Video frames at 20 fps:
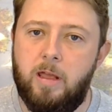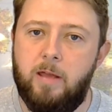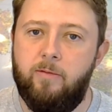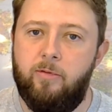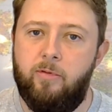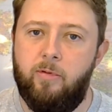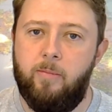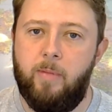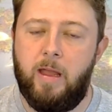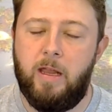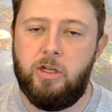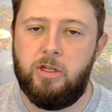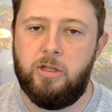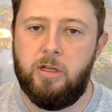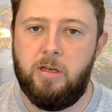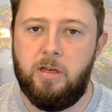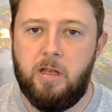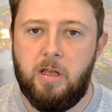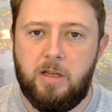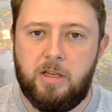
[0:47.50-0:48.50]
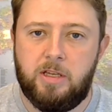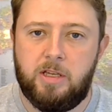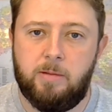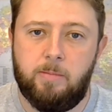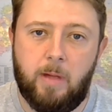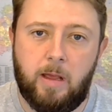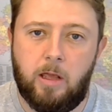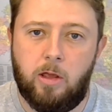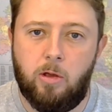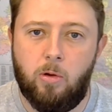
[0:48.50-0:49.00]
information to
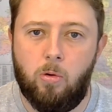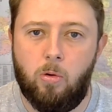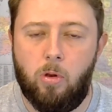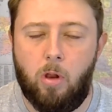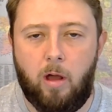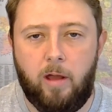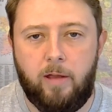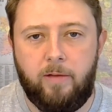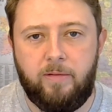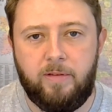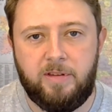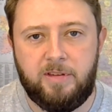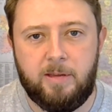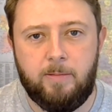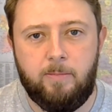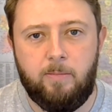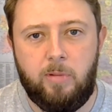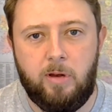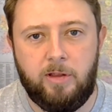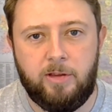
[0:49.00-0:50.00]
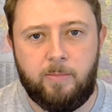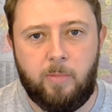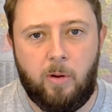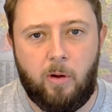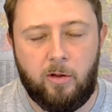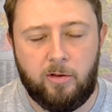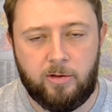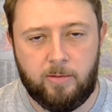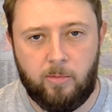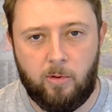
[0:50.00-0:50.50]
make your life as simple as
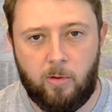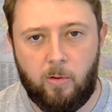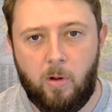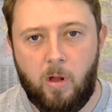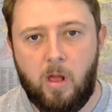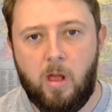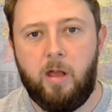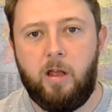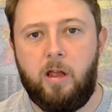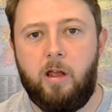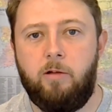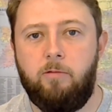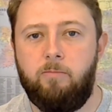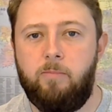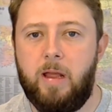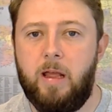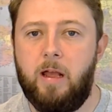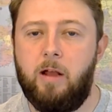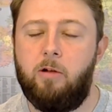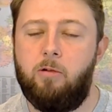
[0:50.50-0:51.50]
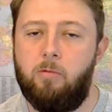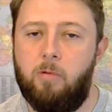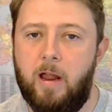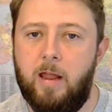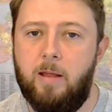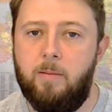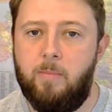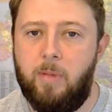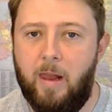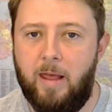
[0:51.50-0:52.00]
possible can be a
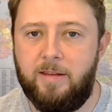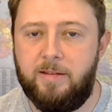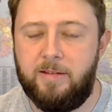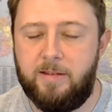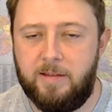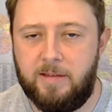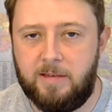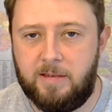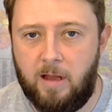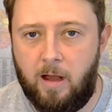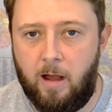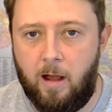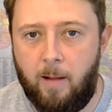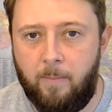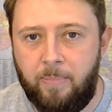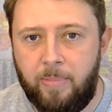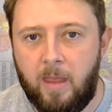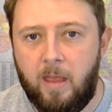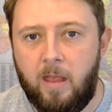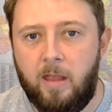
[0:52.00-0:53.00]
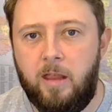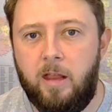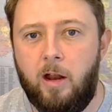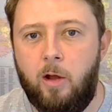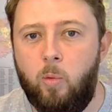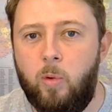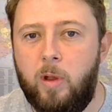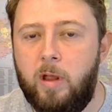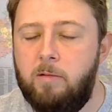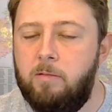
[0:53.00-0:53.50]
great place to start.
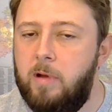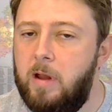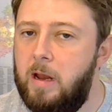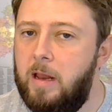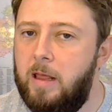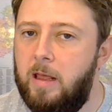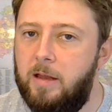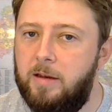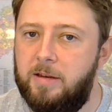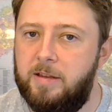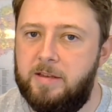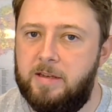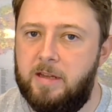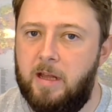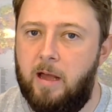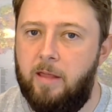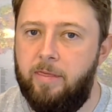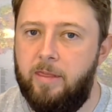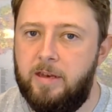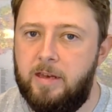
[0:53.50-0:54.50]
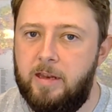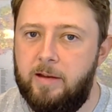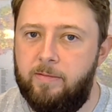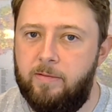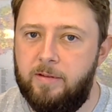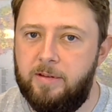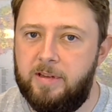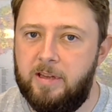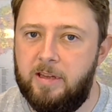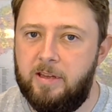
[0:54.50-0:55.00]
We really understand the
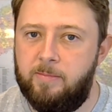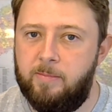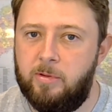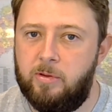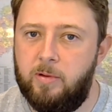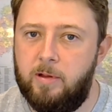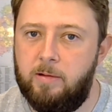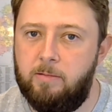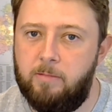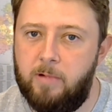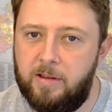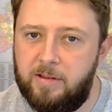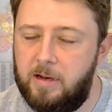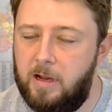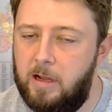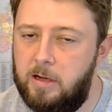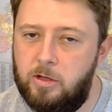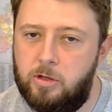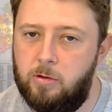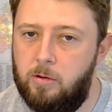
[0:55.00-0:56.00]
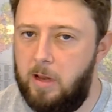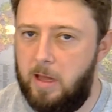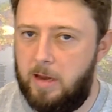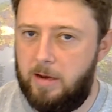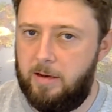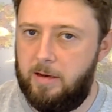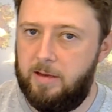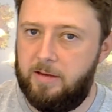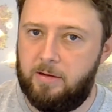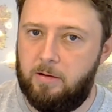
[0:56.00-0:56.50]
differences between residential
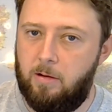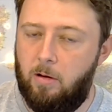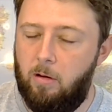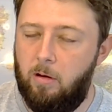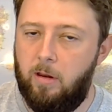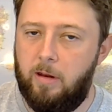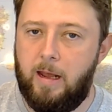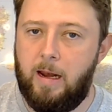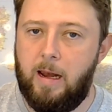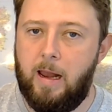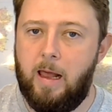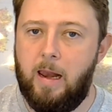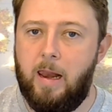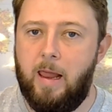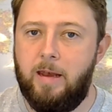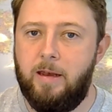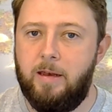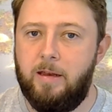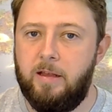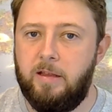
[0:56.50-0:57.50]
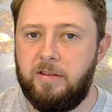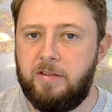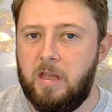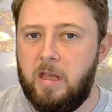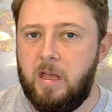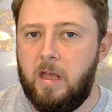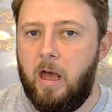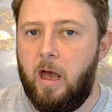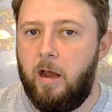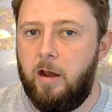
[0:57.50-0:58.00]
lenders and holiday let lenders
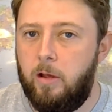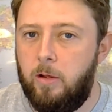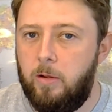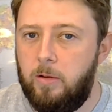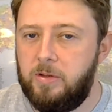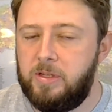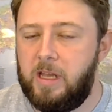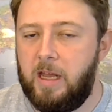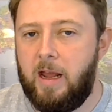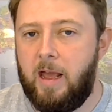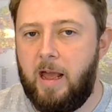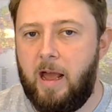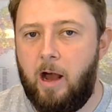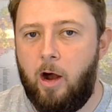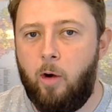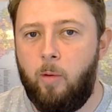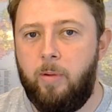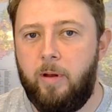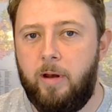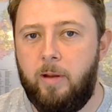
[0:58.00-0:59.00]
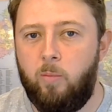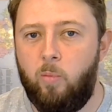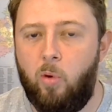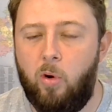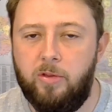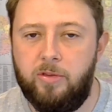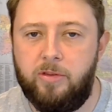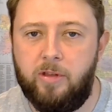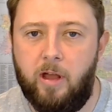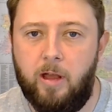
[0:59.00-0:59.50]
and who's going to help and in
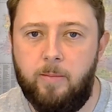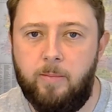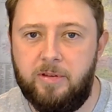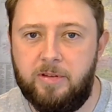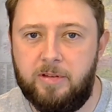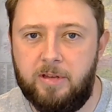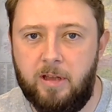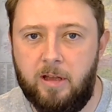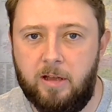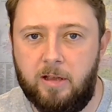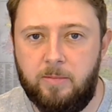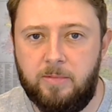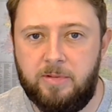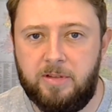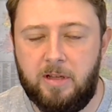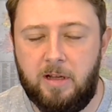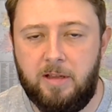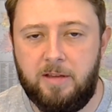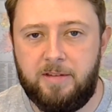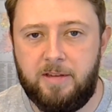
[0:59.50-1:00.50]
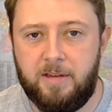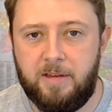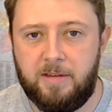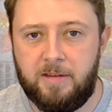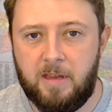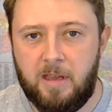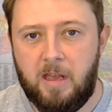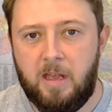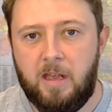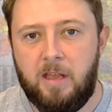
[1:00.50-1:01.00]
what type of circumstances.
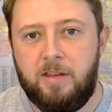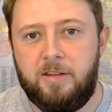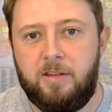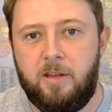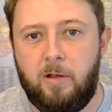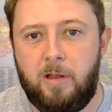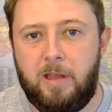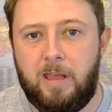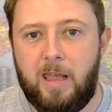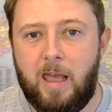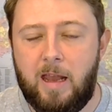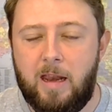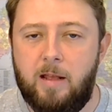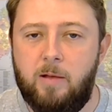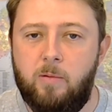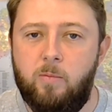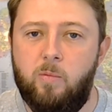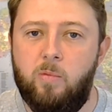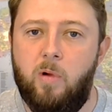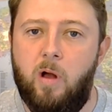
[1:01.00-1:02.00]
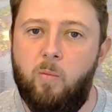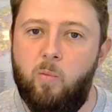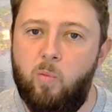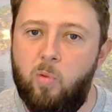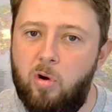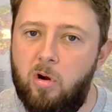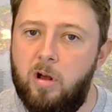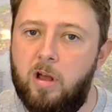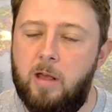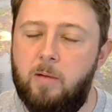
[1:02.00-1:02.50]
So getting and
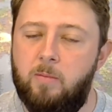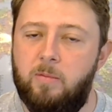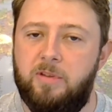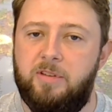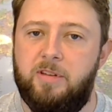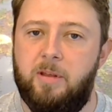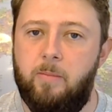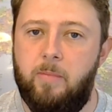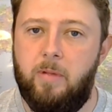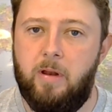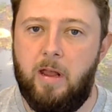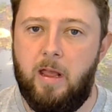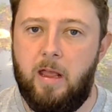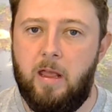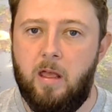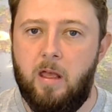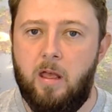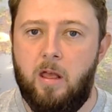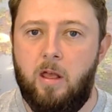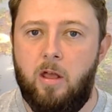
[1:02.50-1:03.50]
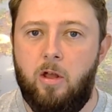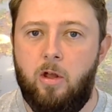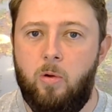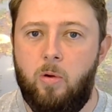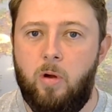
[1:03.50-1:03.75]
working with somebody who